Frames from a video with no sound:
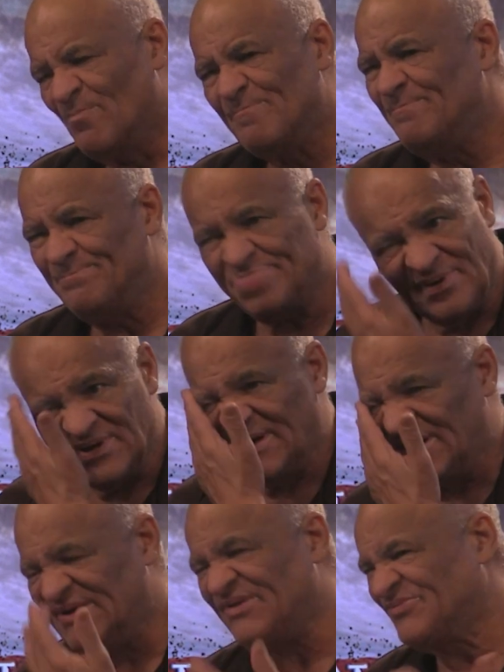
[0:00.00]
Plain
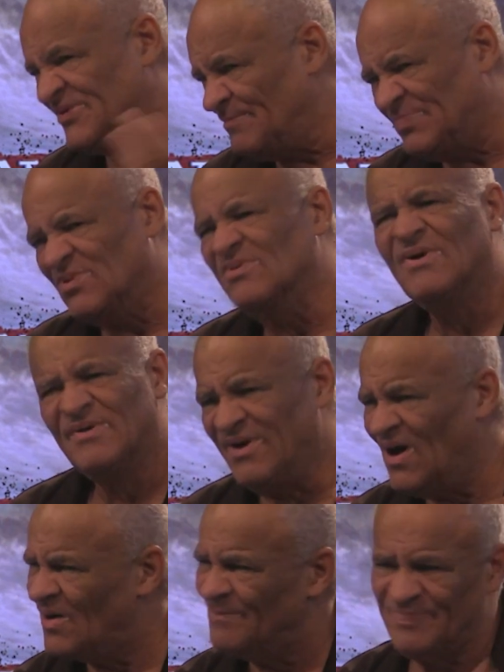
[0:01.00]
and simple.
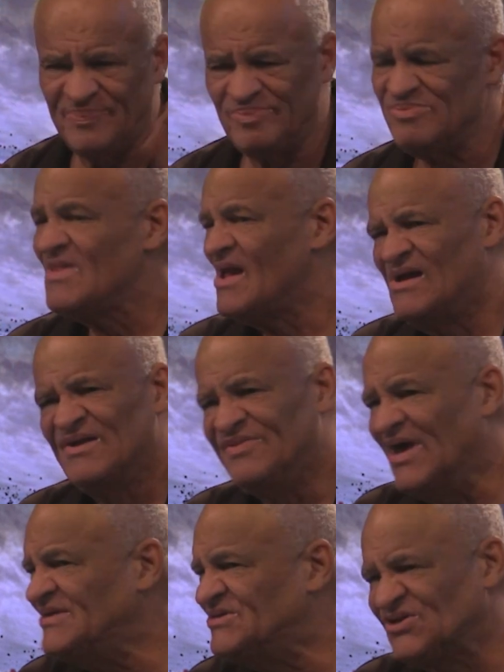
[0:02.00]
Nope. They
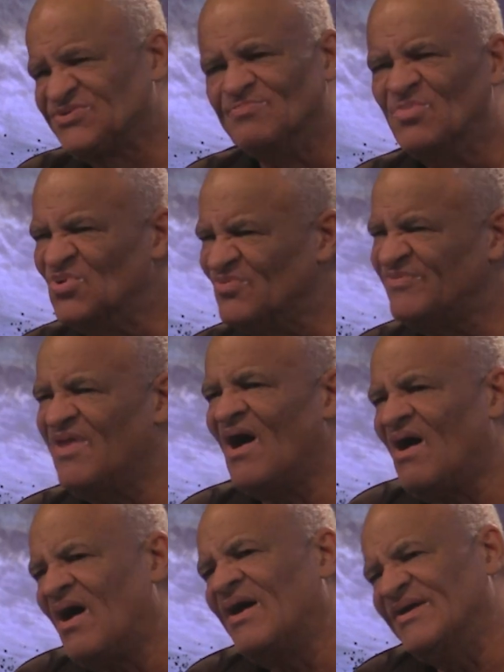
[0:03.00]
just moved
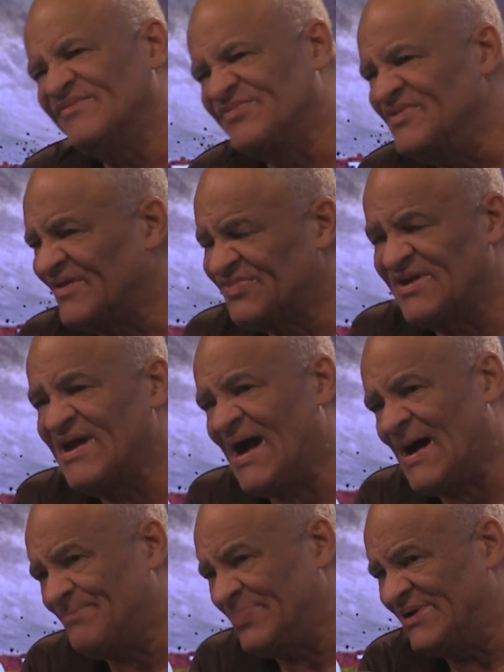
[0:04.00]
on if nothing
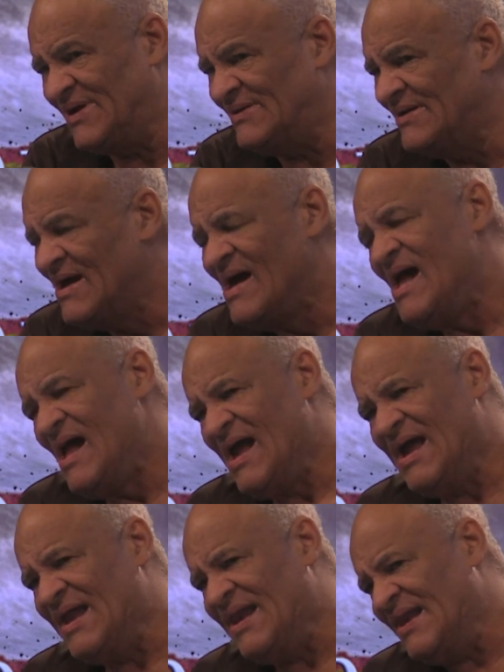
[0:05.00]
happened
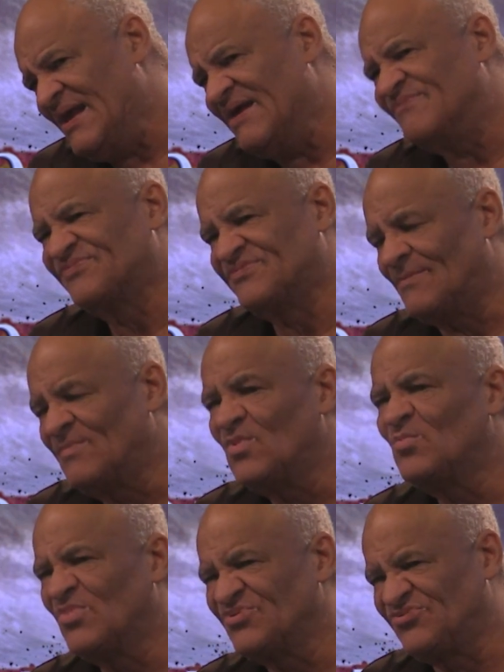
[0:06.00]
and if someone
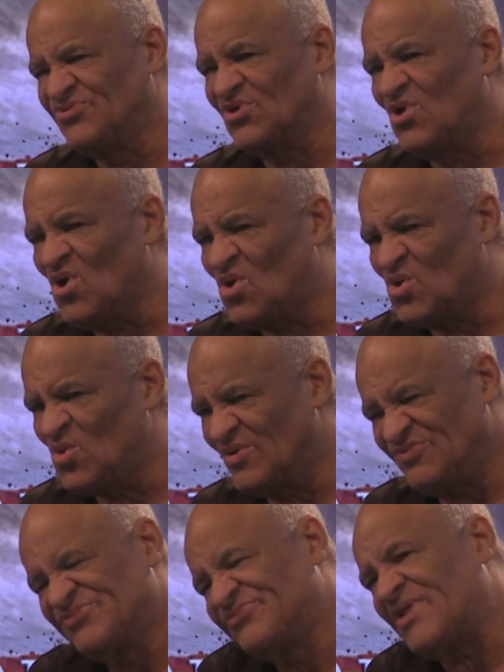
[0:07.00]
was to go and
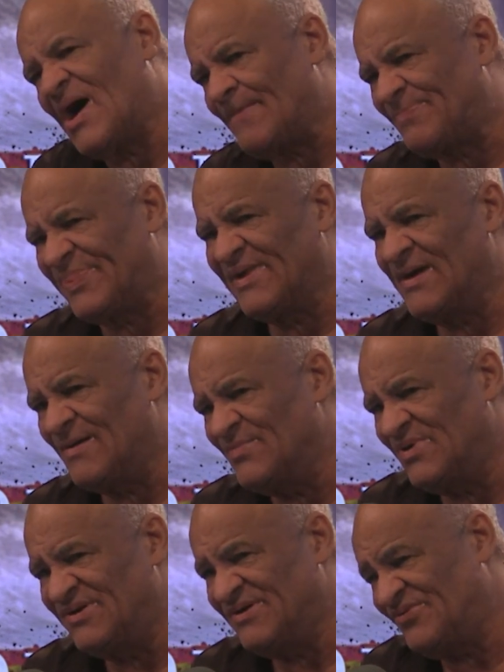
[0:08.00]
stop them
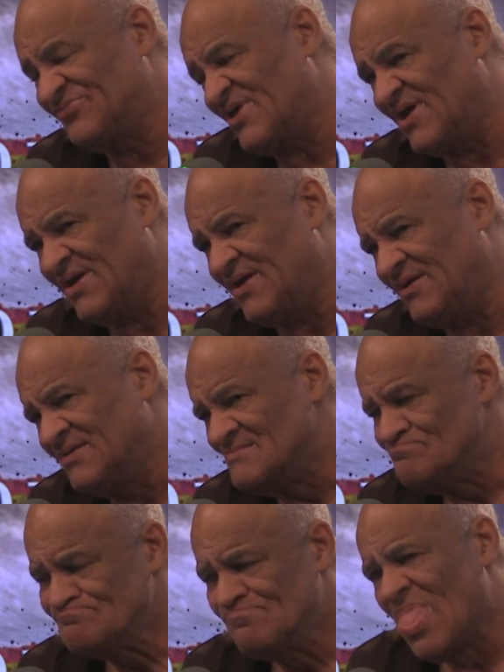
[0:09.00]
and they say,
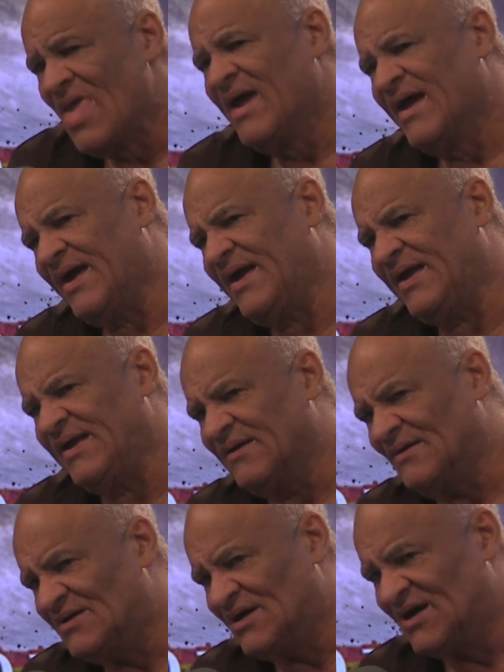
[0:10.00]
hey,
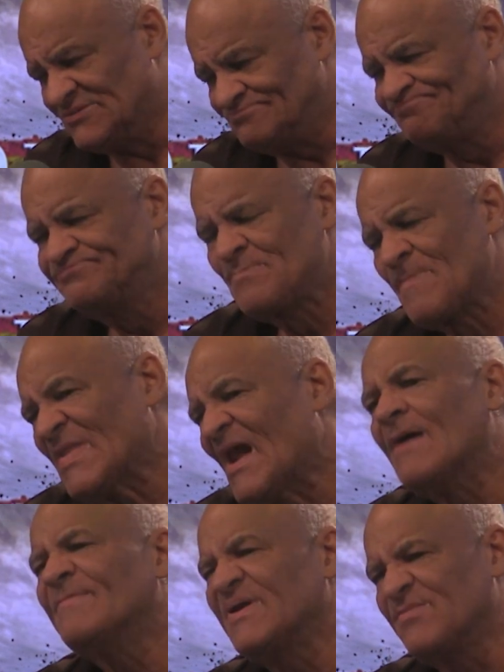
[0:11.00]
um, how
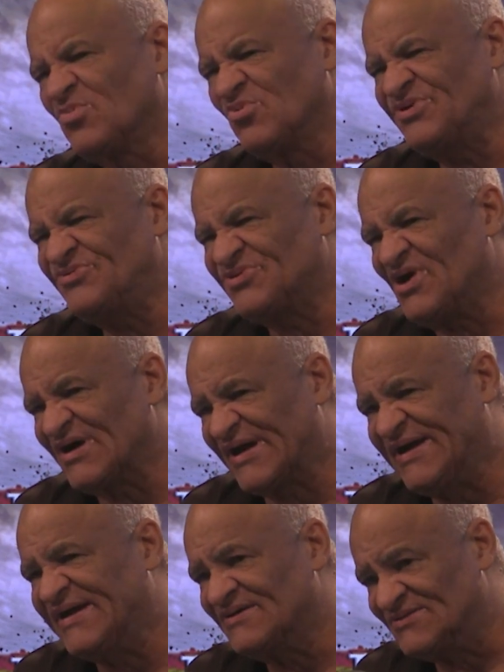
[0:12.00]
many Marines got
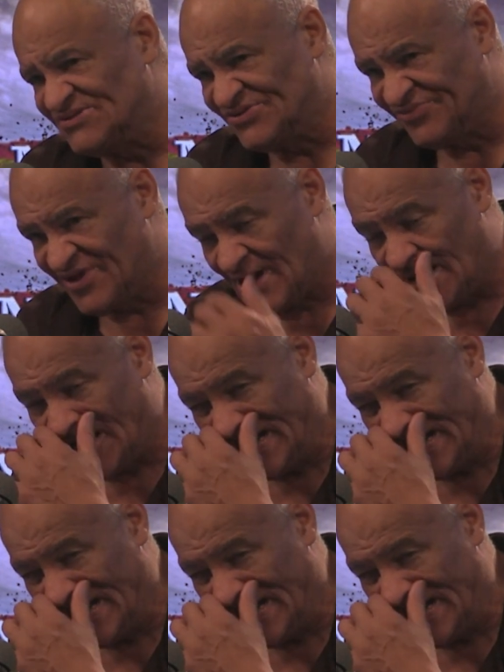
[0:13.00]
killed on,